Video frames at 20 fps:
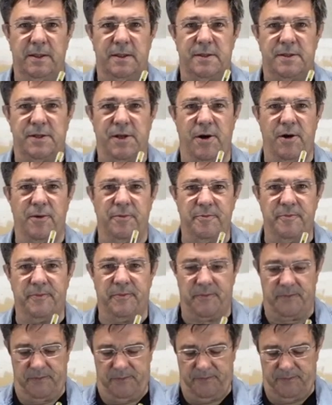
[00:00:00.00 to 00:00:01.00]
So
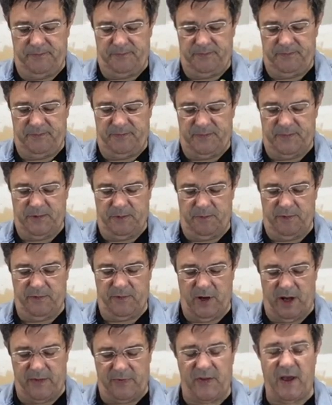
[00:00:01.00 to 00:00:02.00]
we've
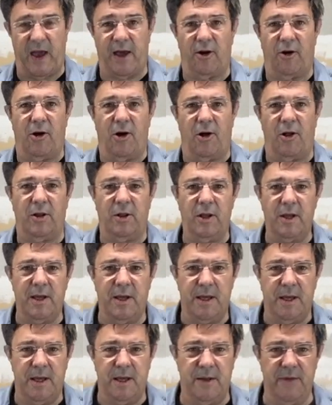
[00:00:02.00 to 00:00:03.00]
got that all
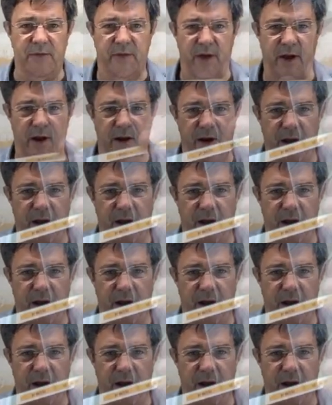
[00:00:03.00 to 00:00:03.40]
in there